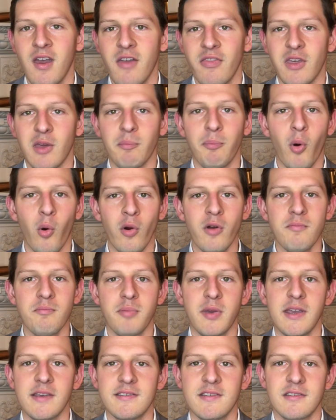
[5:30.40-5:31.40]
The important
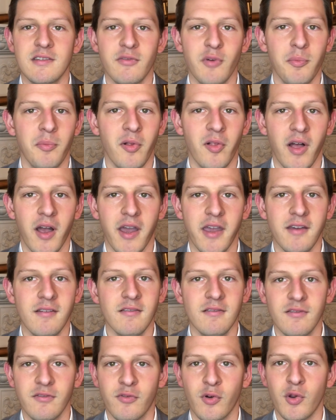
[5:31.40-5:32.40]
pieces of applying
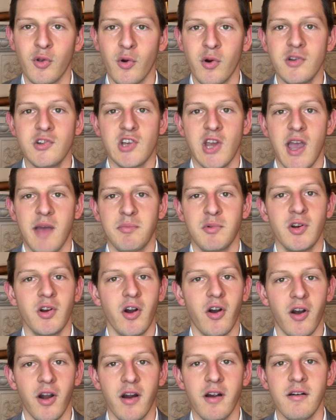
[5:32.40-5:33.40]
for your
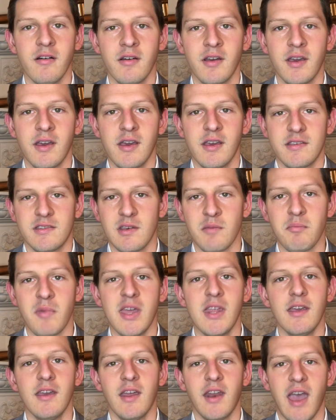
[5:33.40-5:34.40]
chapter are:
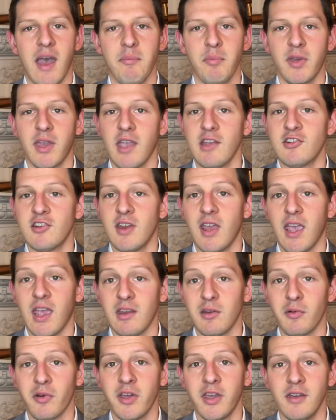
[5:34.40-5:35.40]
submit an application
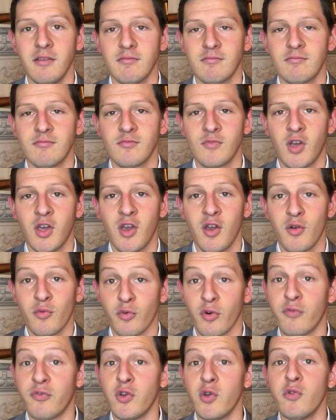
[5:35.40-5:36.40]
annually,
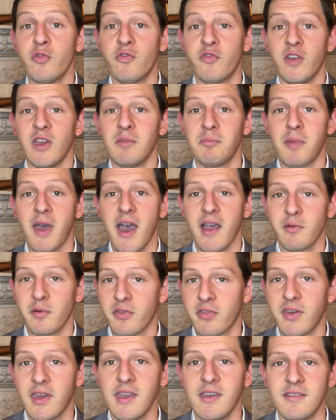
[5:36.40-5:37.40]
review feedback
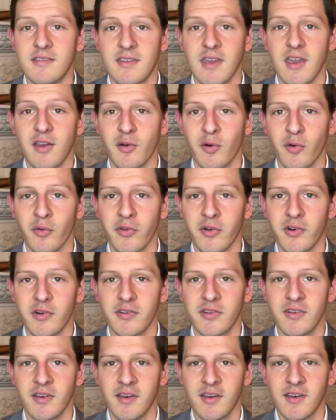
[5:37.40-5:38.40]
with key
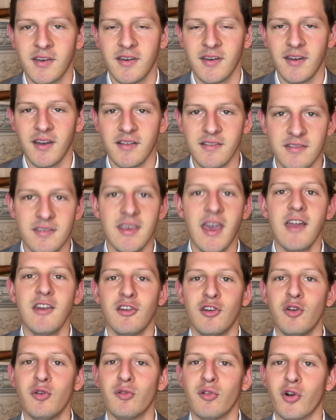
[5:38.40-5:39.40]
stakeholders, and
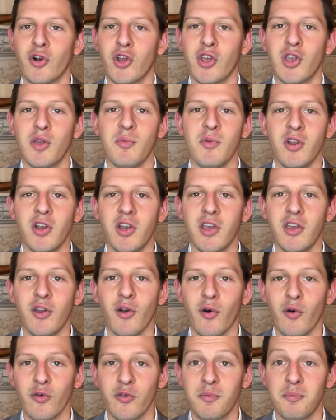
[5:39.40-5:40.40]
set new learning community
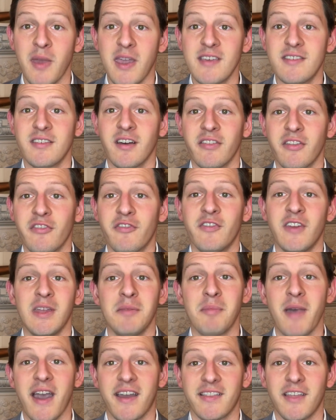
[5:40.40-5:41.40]
goals based on the
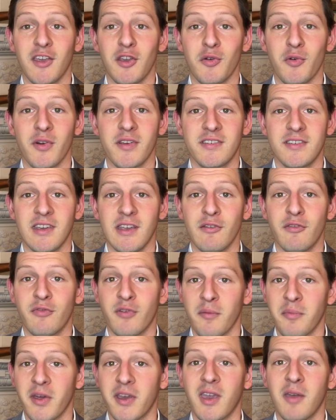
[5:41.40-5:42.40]
feedback that you received
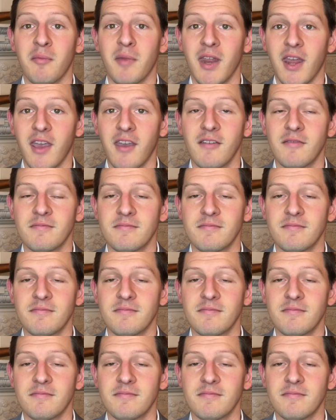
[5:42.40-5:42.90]
from the committee.